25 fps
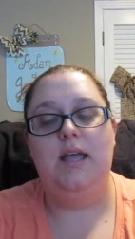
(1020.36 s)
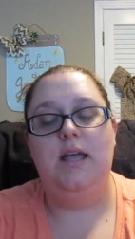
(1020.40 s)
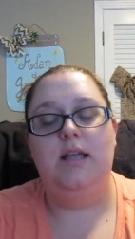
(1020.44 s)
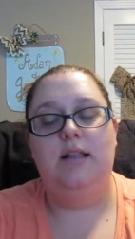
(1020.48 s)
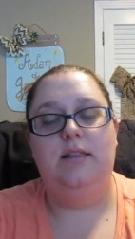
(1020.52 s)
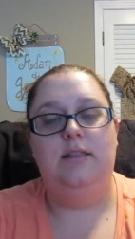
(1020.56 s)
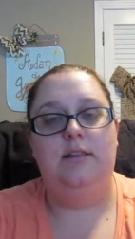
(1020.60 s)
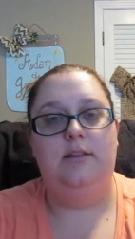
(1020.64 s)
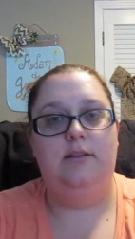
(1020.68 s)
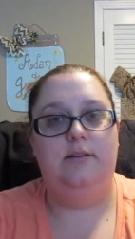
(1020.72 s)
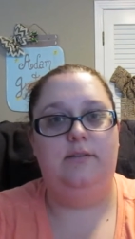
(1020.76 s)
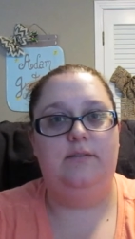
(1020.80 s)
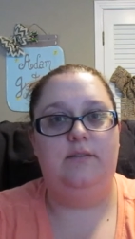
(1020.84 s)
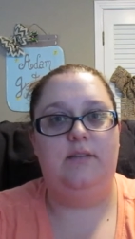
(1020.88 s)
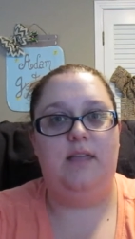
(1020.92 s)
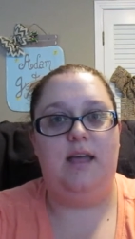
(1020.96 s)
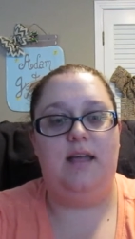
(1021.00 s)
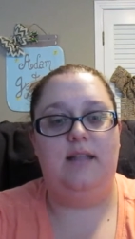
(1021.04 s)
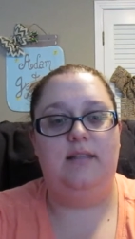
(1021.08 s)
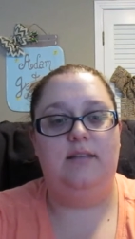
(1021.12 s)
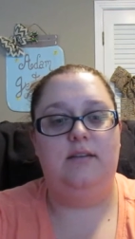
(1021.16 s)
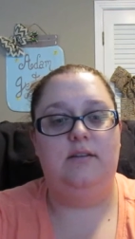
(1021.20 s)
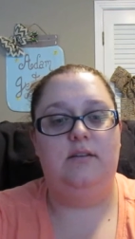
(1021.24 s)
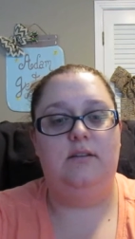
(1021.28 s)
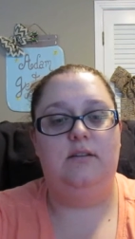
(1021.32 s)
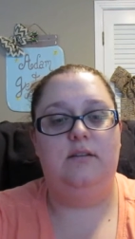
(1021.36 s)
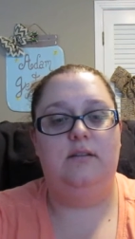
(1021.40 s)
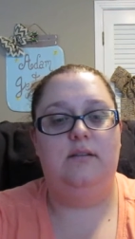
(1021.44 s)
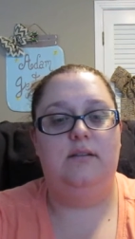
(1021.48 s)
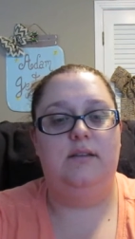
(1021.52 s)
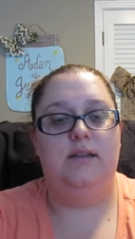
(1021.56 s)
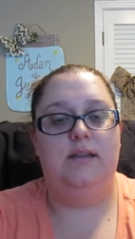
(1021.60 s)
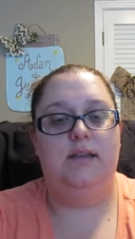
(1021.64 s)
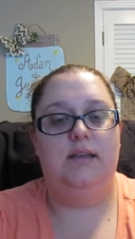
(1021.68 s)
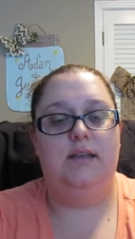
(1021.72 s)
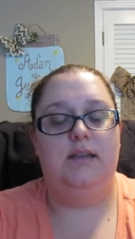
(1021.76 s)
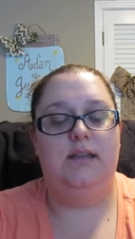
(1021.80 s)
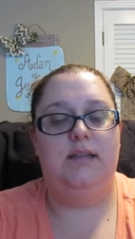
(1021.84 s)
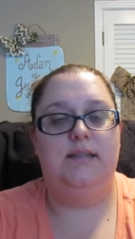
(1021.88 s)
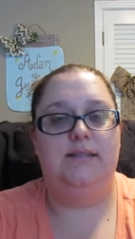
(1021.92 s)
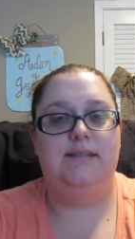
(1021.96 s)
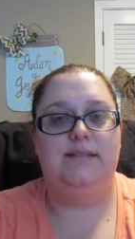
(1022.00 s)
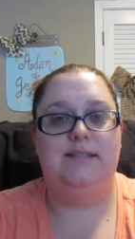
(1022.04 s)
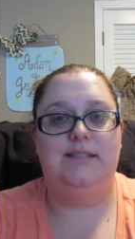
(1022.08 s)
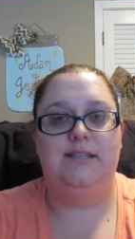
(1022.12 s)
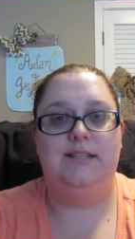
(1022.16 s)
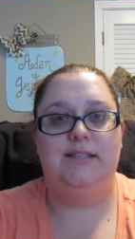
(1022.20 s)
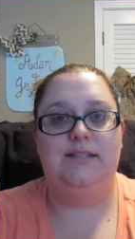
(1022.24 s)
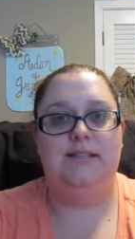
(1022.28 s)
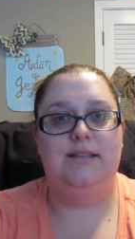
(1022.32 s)
look for that little, it's
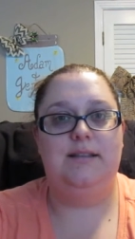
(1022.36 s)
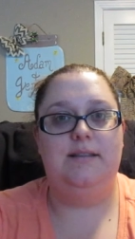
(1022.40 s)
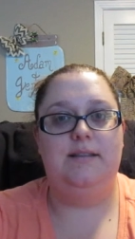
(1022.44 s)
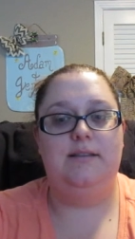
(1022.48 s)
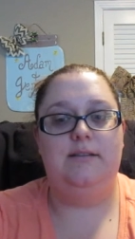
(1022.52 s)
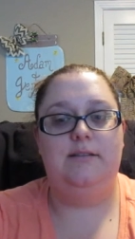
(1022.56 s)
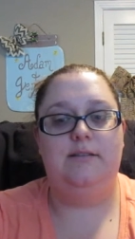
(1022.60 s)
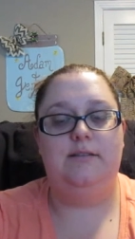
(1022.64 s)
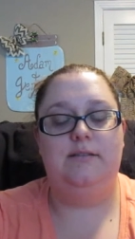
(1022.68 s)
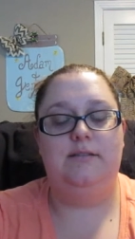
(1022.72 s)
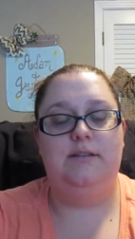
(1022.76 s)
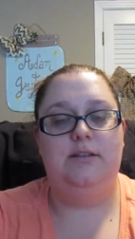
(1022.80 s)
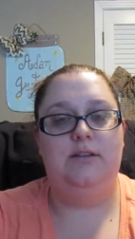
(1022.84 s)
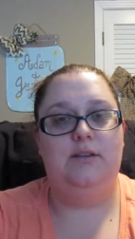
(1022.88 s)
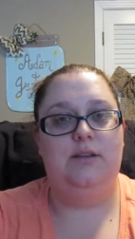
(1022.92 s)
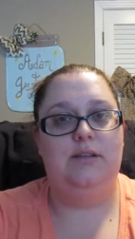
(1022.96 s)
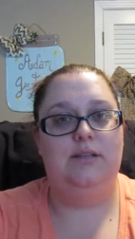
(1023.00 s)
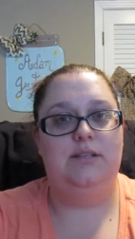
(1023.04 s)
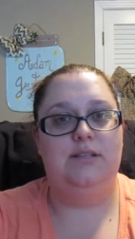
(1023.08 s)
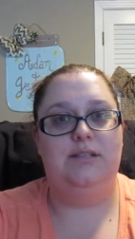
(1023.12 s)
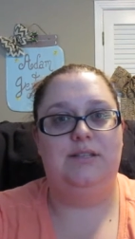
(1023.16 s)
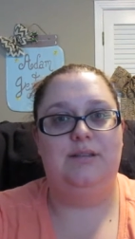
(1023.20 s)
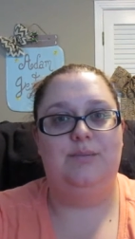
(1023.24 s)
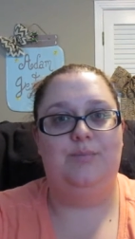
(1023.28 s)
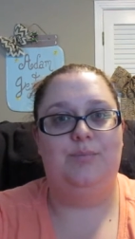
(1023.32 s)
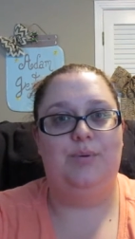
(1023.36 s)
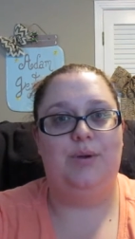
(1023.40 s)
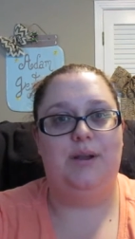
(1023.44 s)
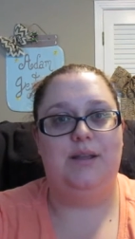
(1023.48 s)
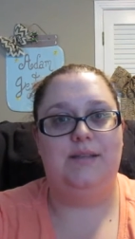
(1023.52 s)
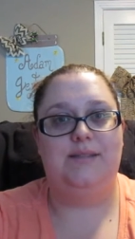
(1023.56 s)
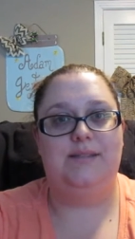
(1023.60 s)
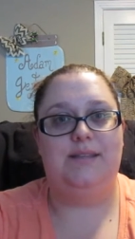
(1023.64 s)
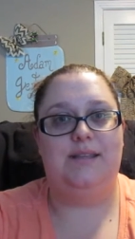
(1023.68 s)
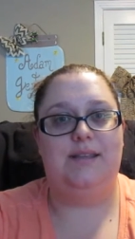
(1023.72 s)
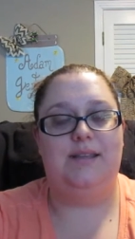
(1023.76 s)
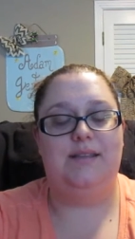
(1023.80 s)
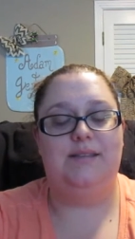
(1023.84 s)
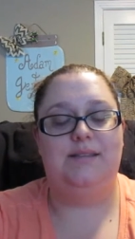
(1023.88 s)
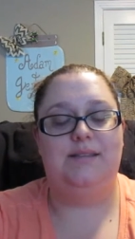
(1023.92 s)
just a little, you can just depress it. It's